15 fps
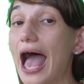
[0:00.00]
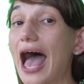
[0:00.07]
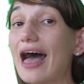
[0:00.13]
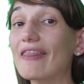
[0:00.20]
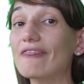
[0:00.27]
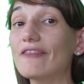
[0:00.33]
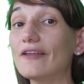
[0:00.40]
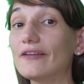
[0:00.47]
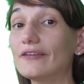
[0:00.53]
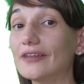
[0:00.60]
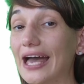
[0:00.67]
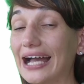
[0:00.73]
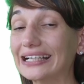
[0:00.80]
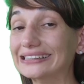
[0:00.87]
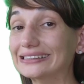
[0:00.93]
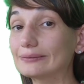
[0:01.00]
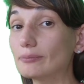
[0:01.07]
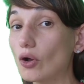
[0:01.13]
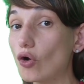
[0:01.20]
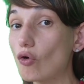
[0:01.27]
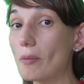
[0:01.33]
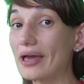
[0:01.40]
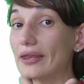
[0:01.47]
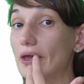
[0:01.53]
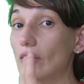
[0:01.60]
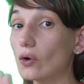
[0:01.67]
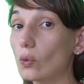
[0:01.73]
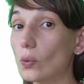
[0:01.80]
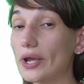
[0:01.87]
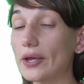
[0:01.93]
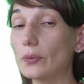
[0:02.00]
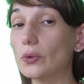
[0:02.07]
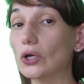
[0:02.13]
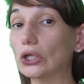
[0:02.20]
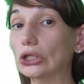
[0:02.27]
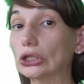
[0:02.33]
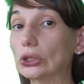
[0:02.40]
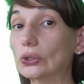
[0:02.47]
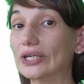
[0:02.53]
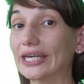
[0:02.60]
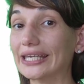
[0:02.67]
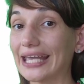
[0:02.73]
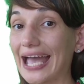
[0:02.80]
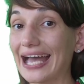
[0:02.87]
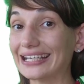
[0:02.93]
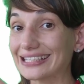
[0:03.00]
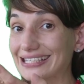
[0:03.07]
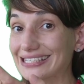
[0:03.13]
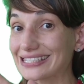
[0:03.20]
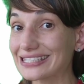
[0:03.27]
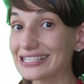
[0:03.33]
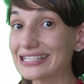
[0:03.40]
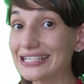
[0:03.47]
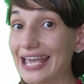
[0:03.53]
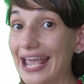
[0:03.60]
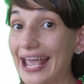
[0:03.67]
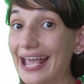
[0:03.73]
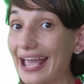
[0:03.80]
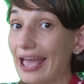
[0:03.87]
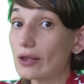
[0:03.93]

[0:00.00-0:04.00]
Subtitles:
and the next moment we were looking at a snake